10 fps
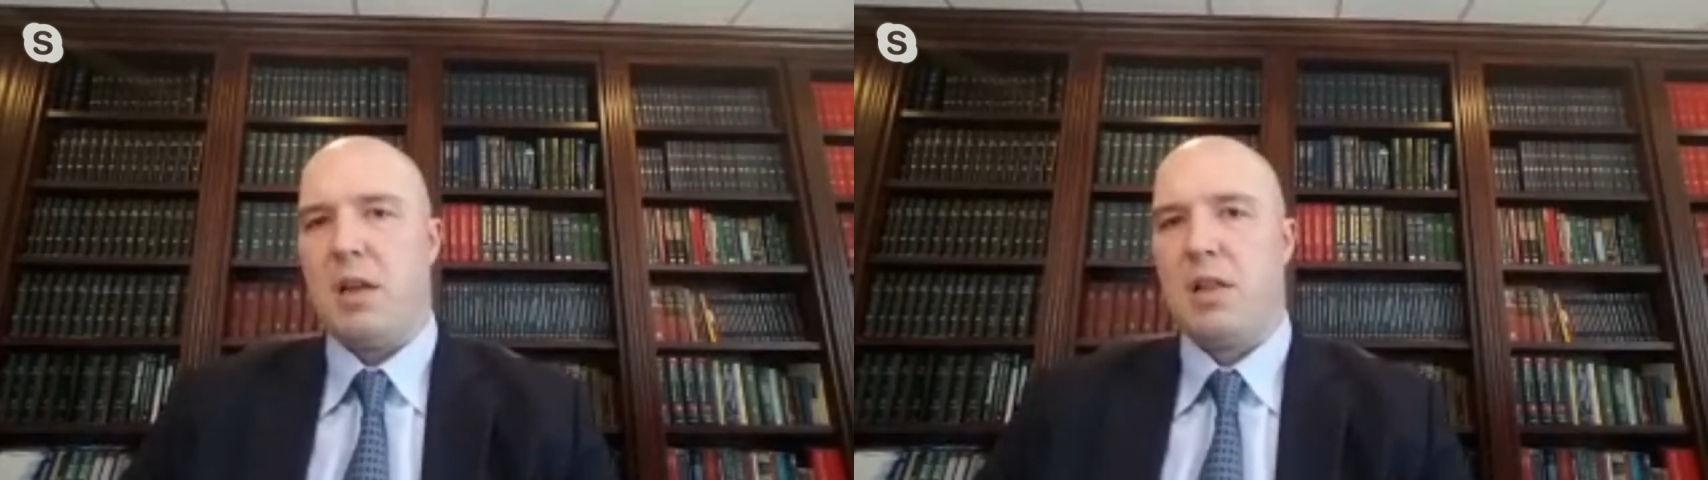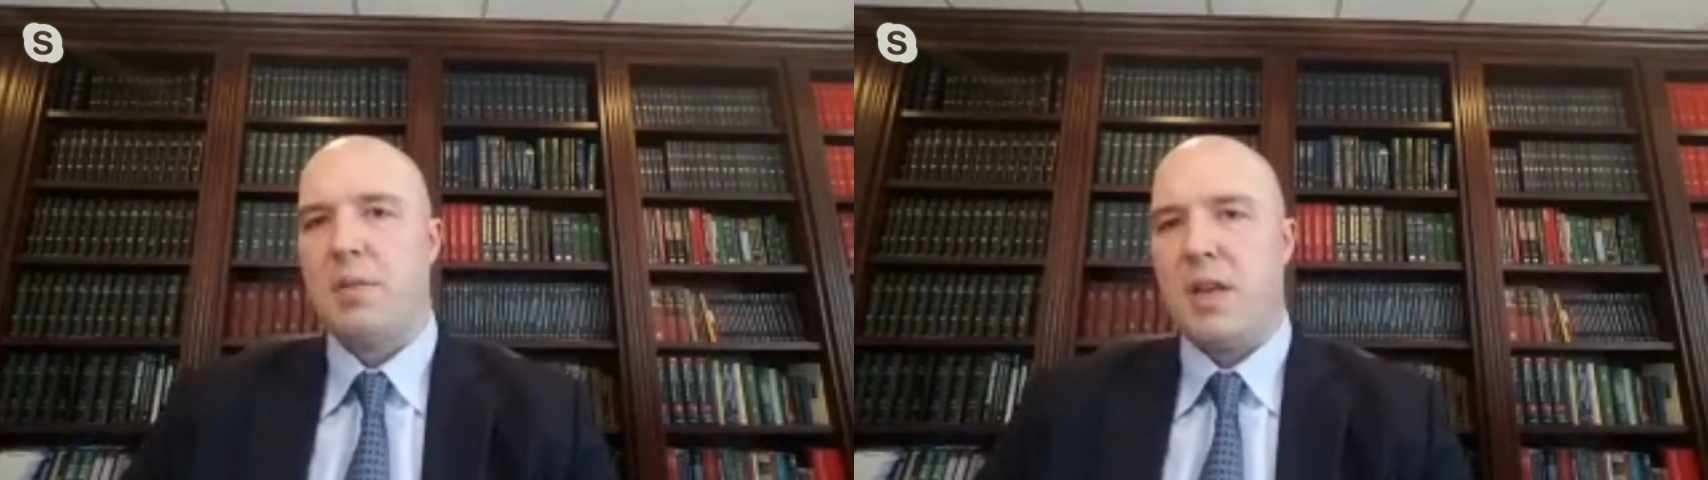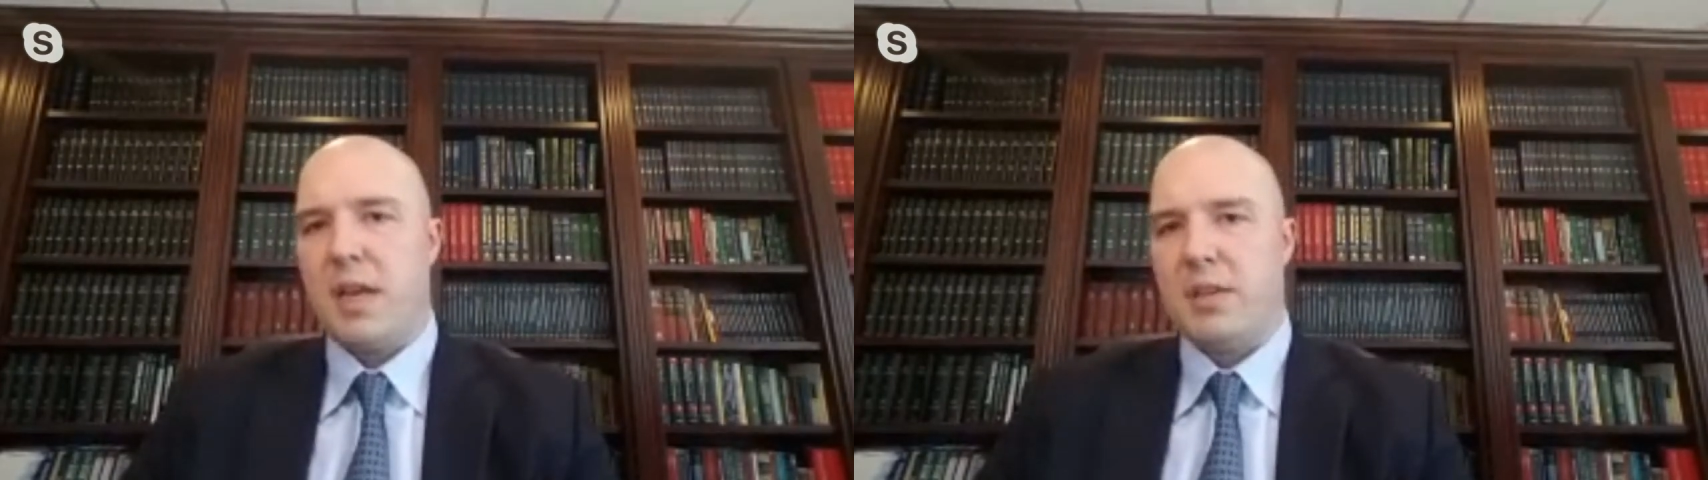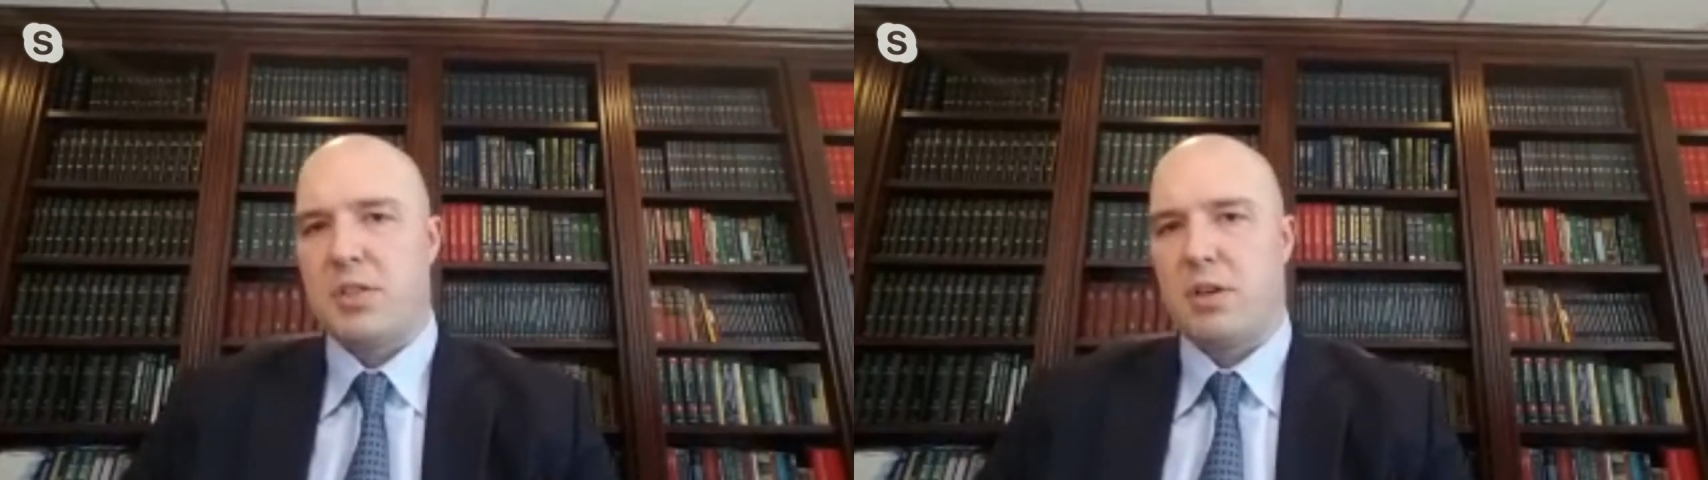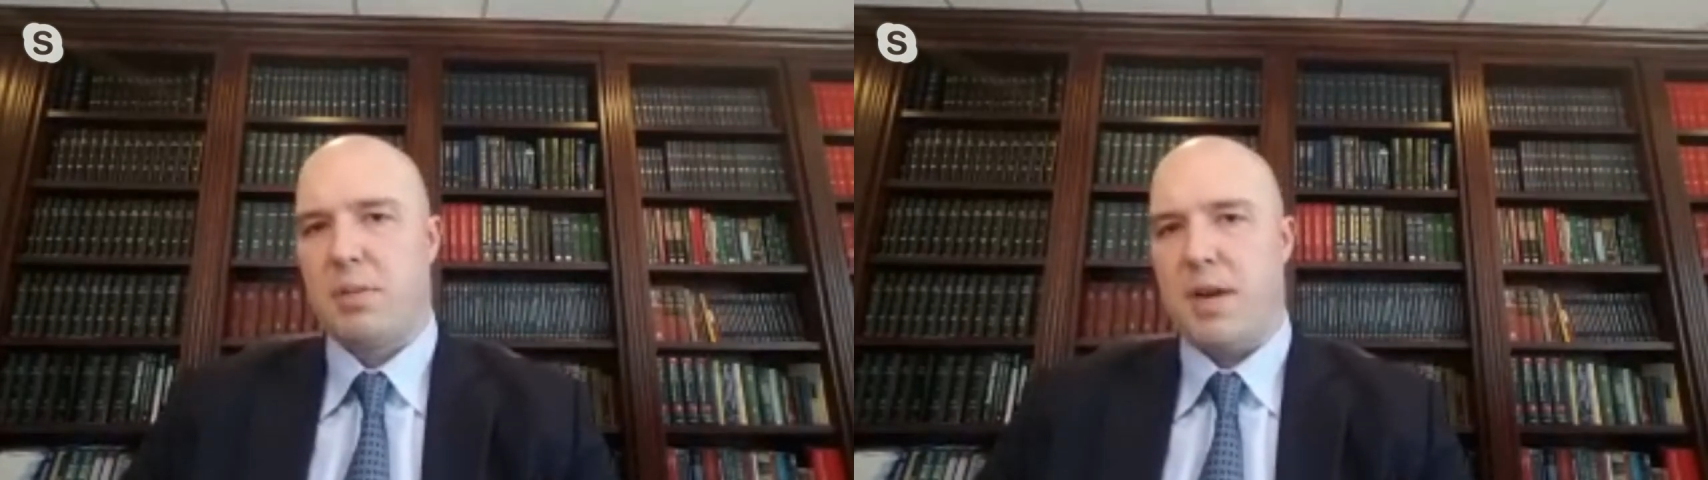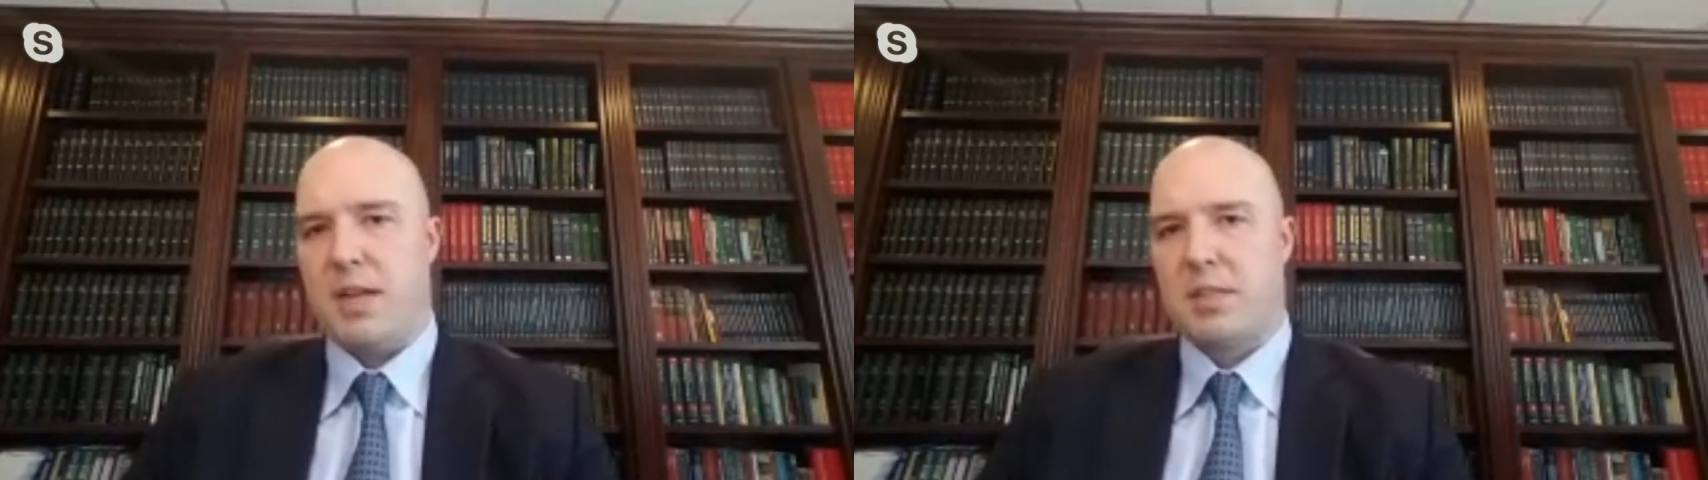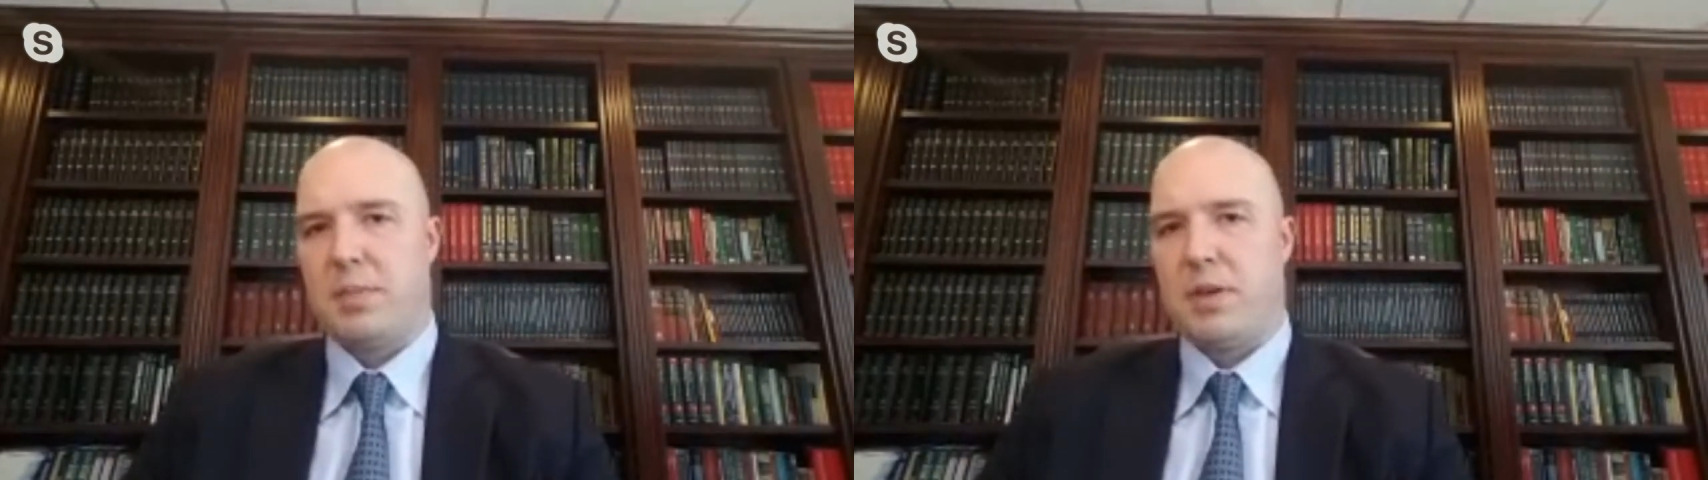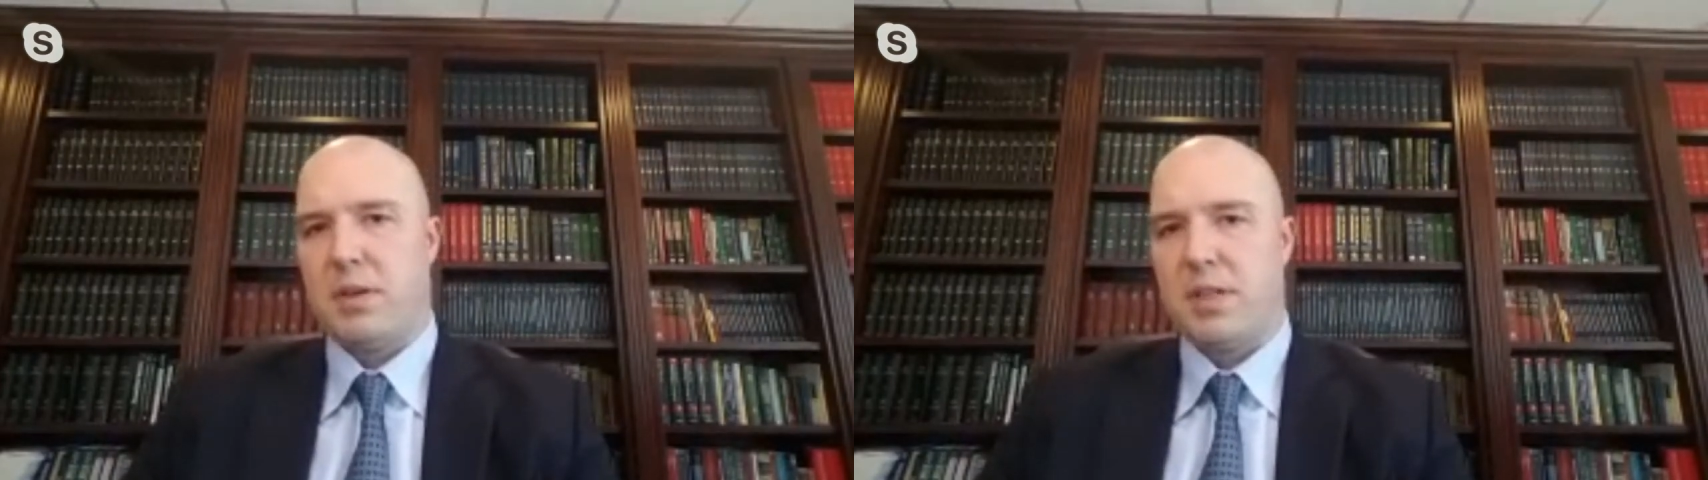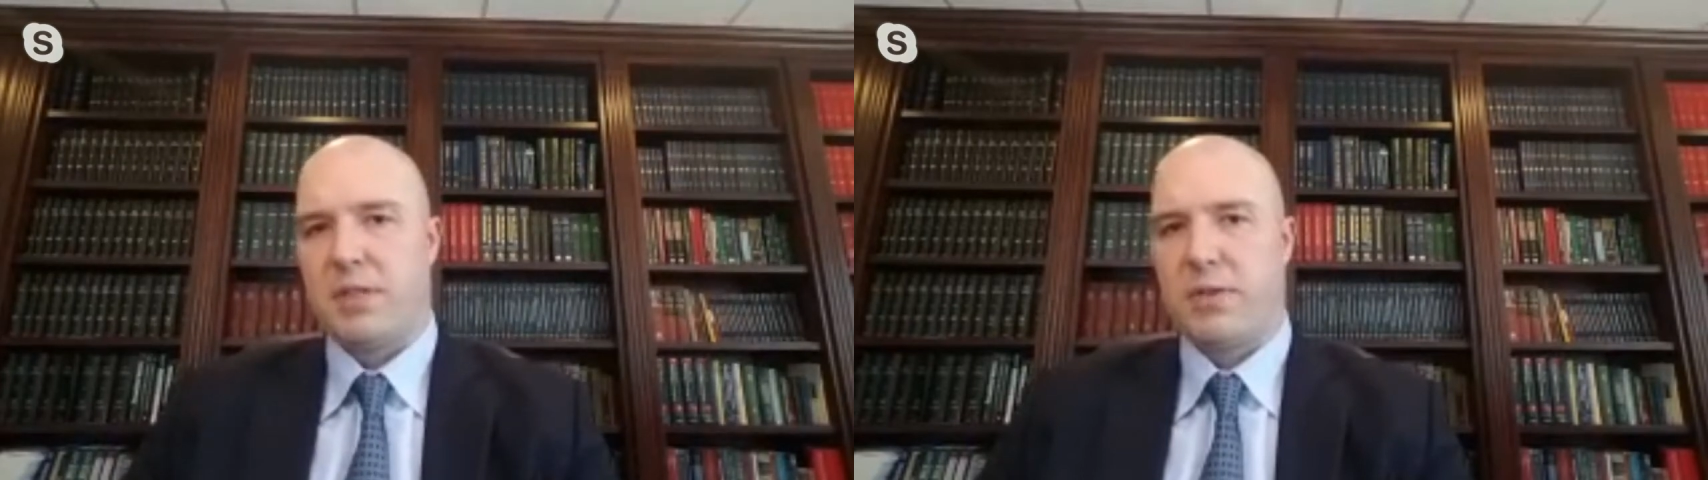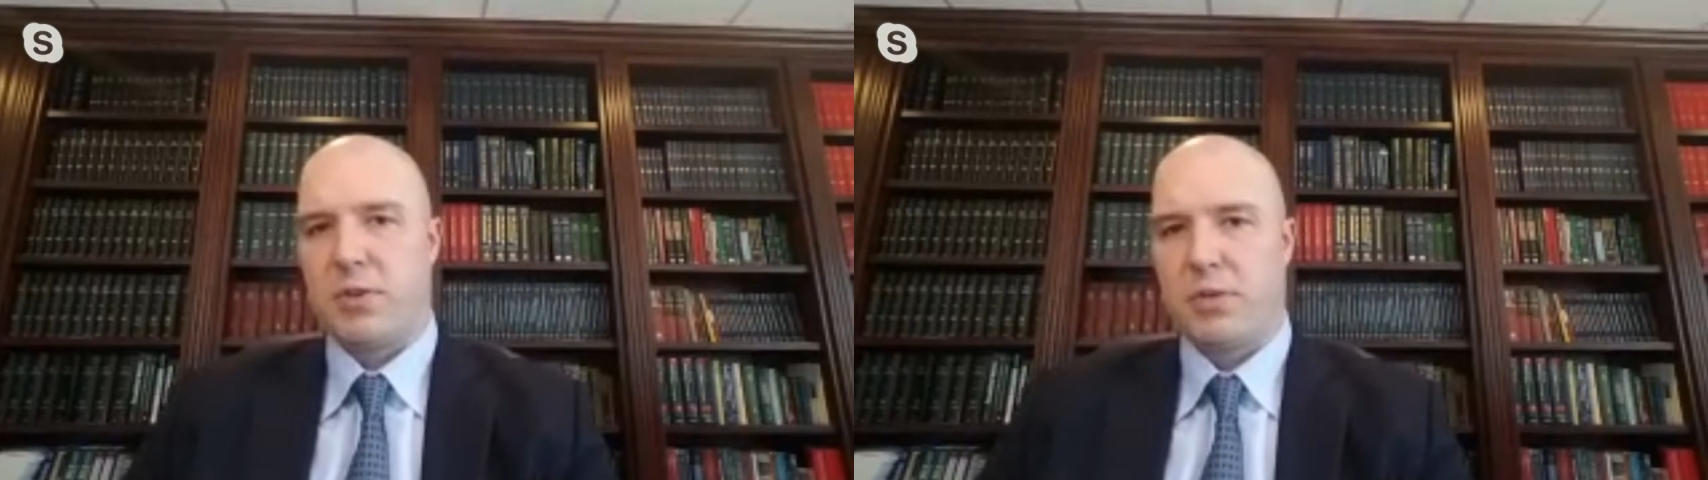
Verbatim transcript: eliminate certain possibilities for